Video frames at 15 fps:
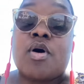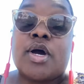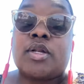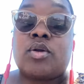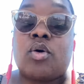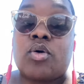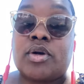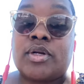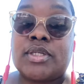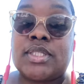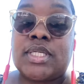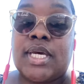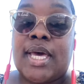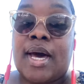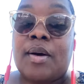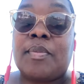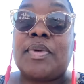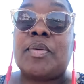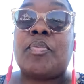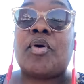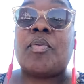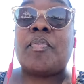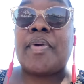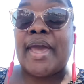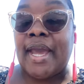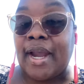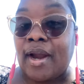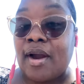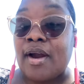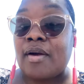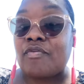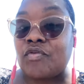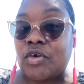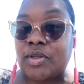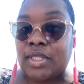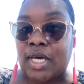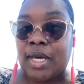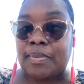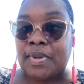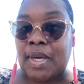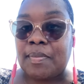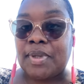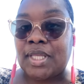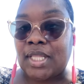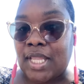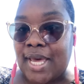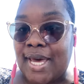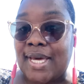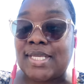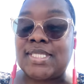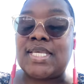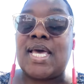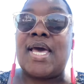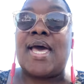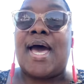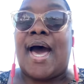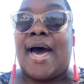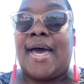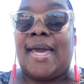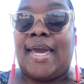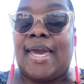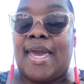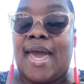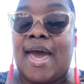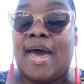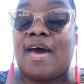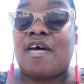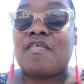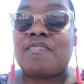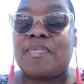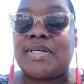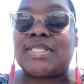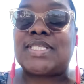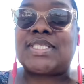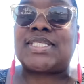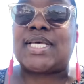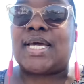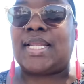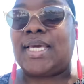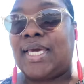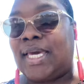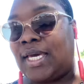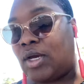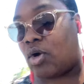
in order to help me prepare for the upcoming class, I have been studying